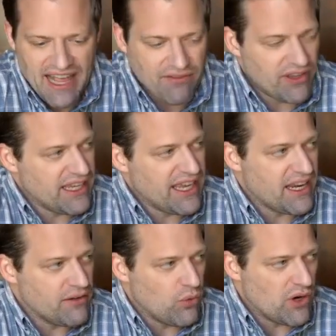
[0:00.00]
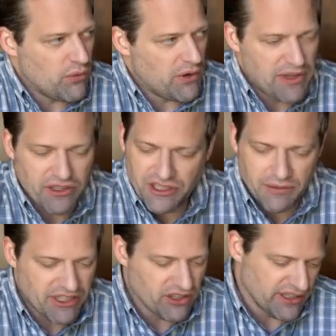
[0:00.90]
have any kind of one-on-one
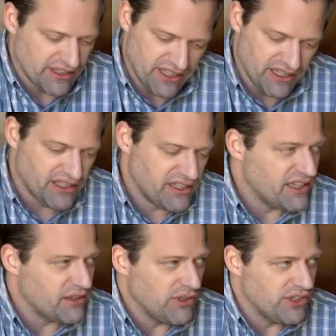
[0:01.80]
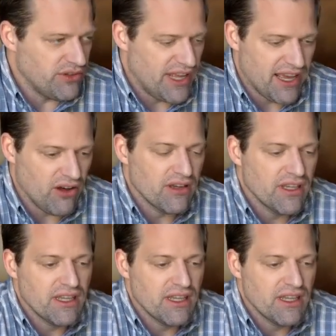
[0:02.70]
mentorship nearly to the extent that we do now